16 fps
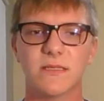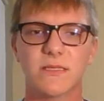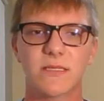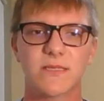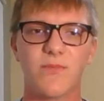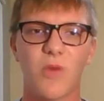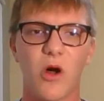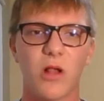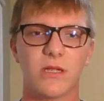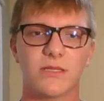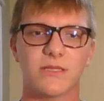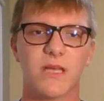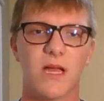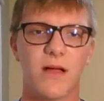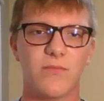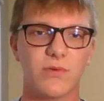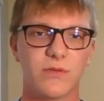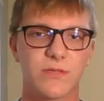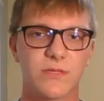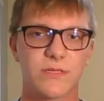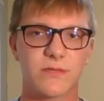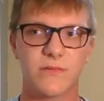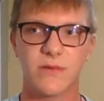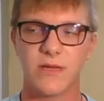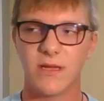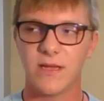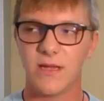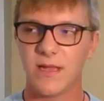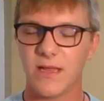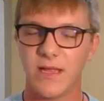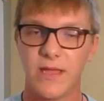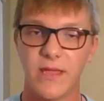small ensembles,
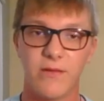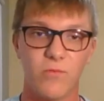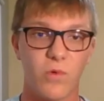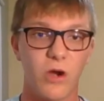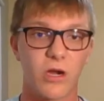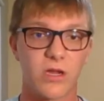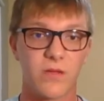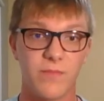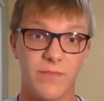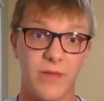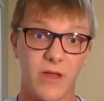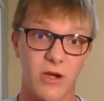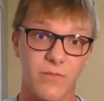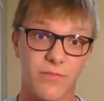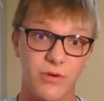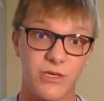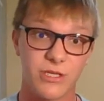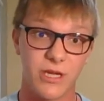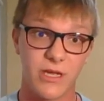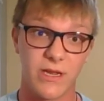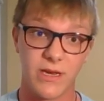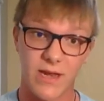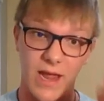and where it could be better appreciated.